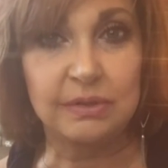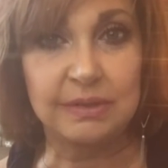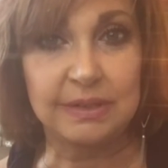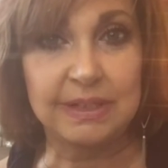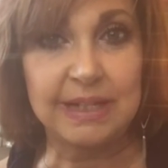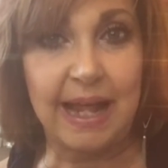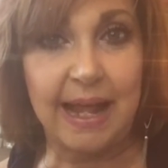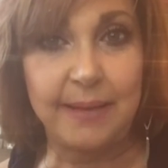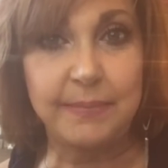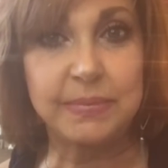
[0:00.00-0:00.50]

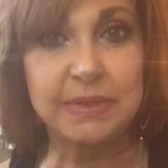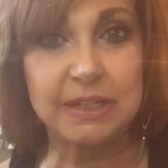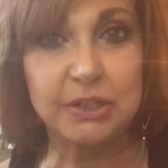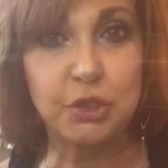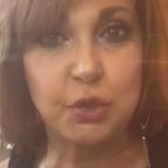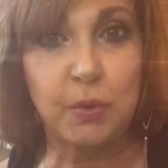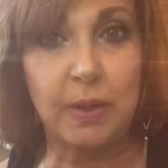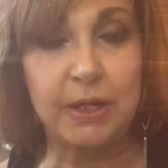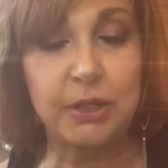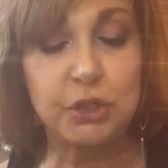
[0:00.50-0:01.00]
type
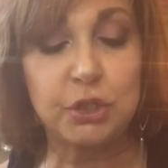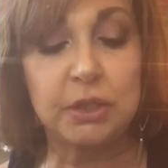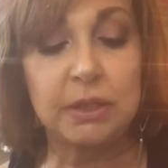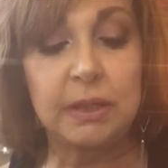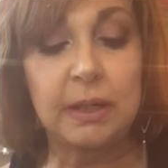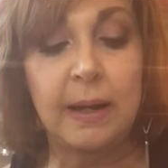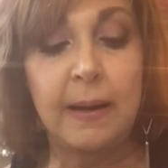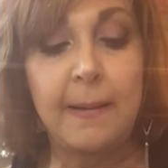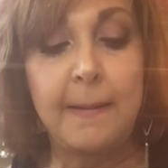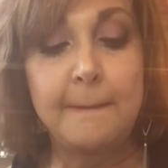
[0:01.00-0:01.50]

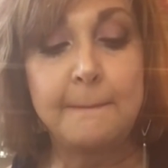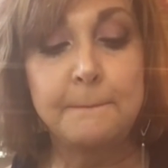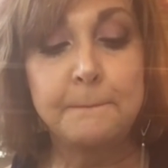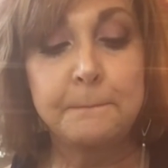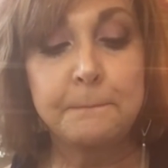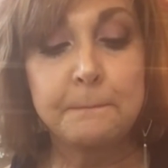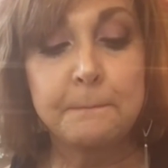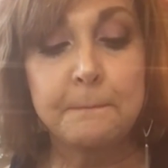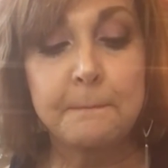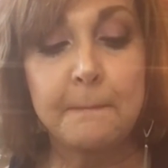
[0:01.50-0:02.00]
situation.
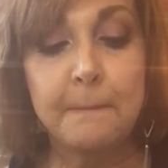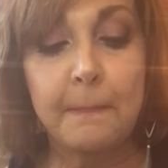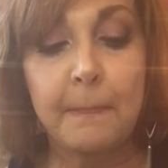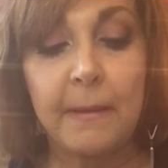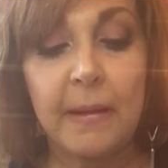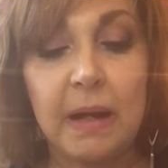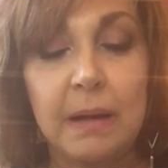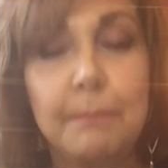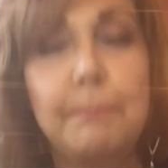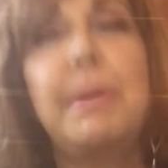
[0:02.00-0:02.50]

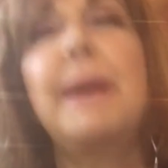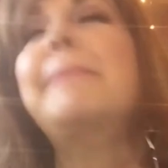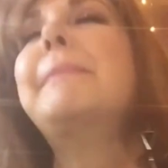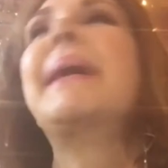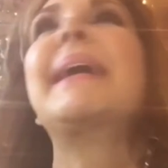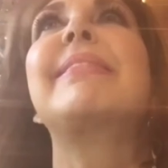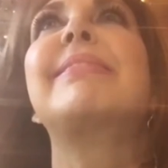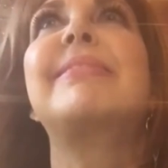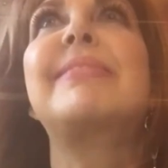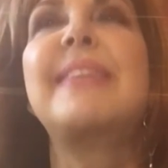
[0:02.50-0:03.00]
But
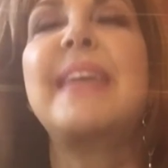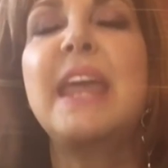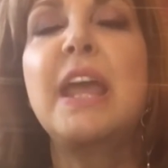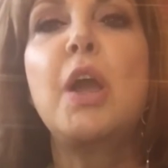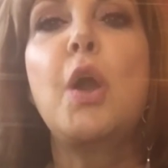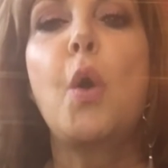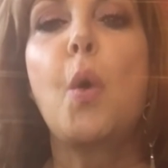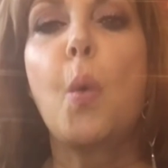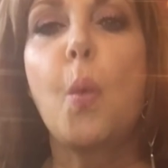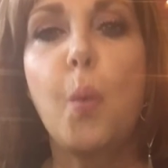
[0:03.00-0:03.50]
my
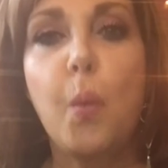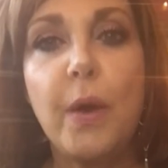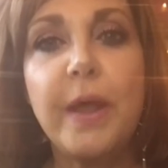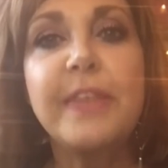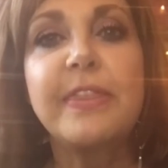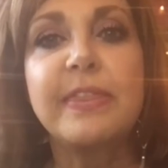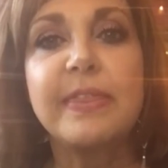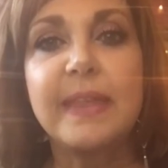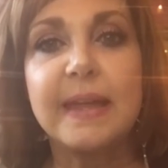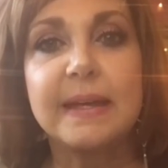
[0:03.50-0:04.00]
thing
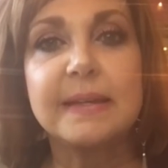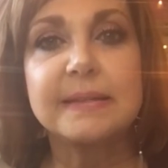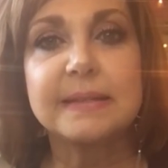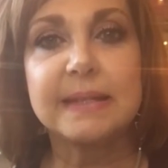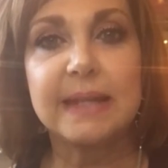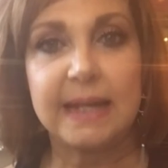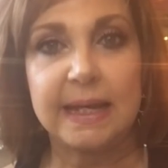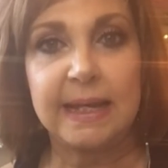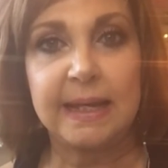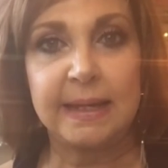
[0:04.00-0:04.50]
with
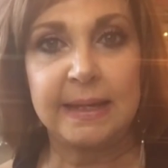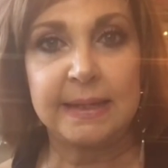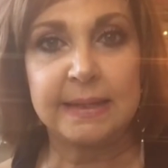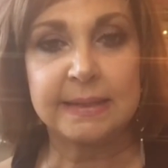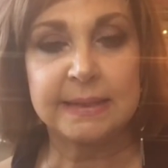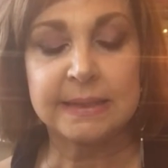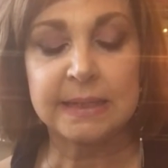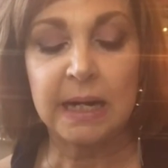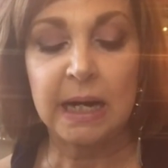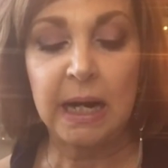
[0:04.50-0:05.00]
this
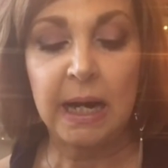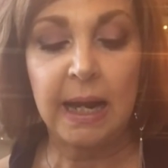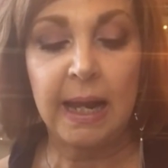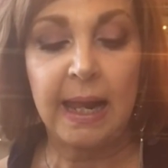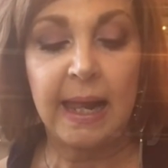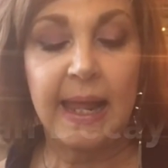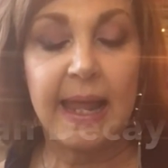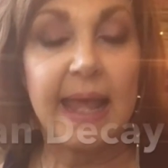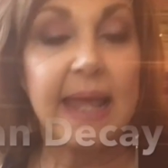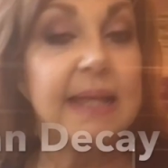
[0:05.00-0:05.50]
is
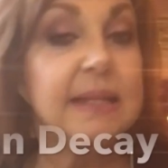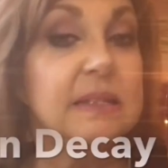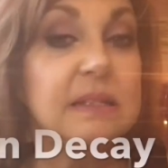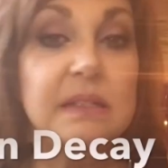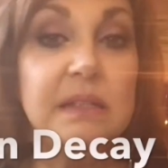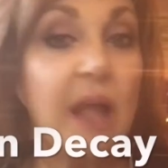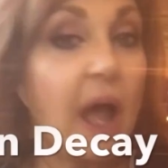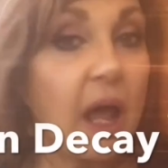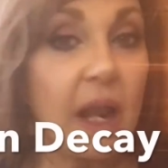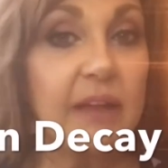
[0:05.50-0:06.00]
it's
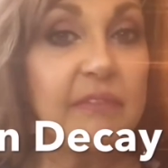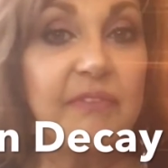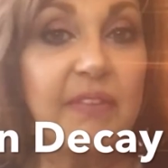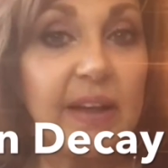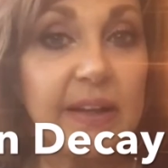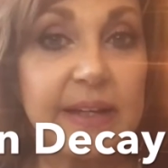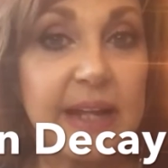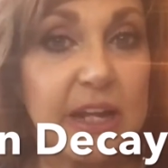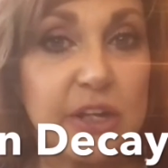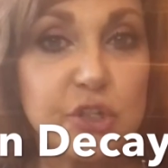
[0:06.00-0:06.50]
not a
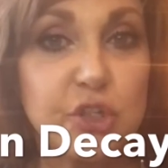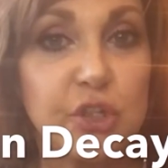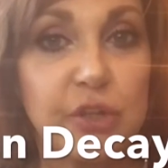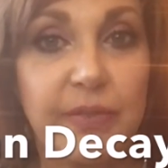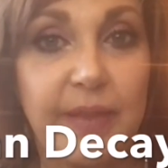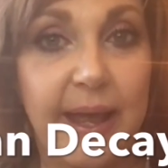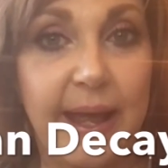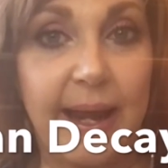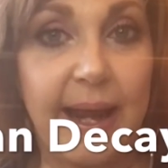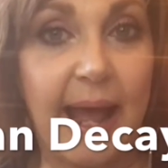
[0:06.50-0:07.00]

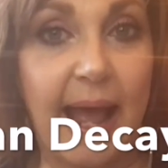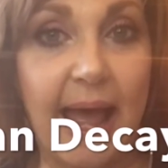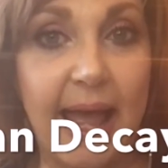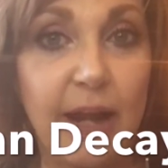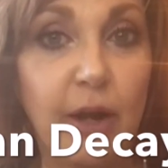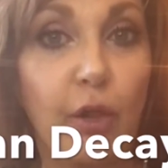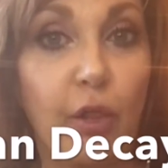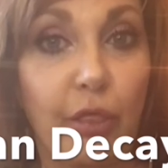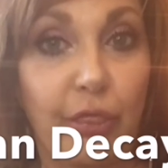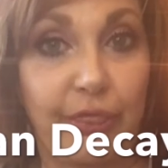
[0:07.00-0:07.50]
foundation that I
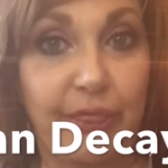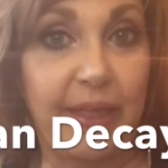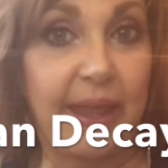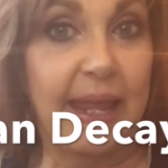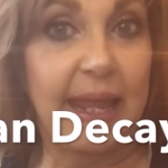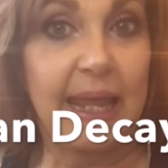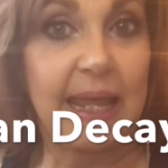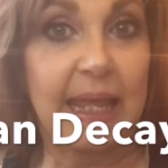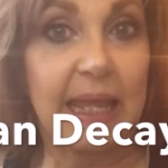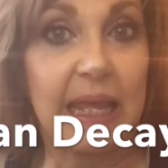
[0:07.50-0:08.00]
don't
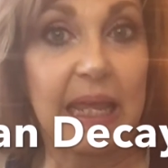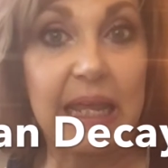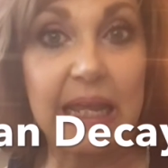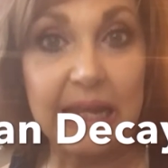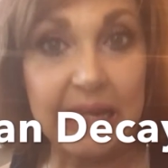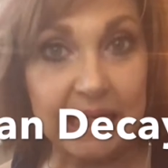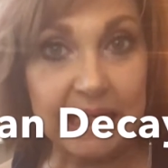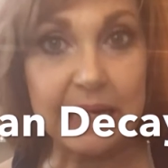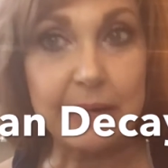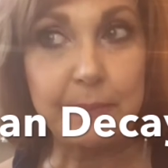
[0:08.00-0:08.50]
think
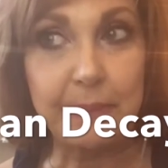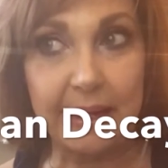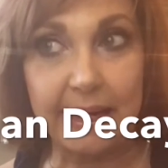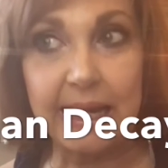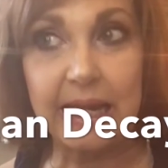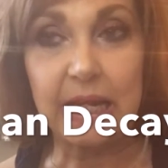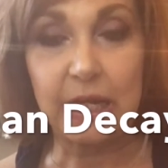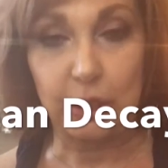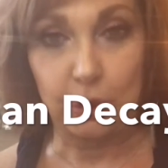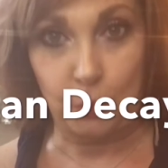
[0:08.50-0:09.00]

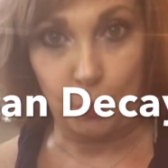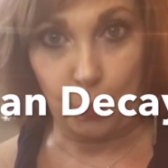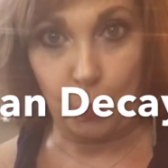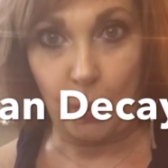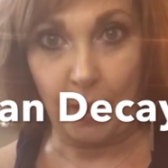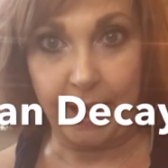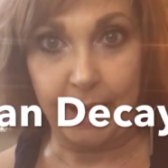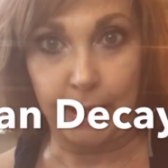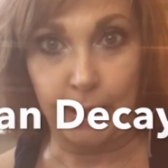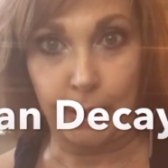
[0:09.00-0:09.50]
anybody could
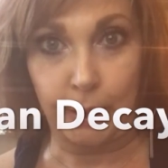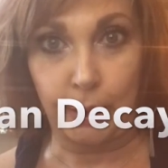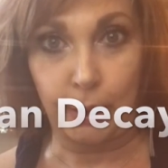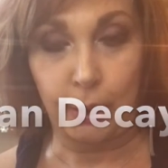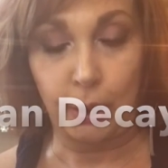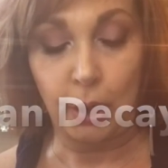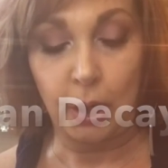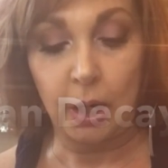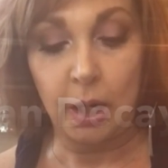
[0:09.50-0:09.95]
wear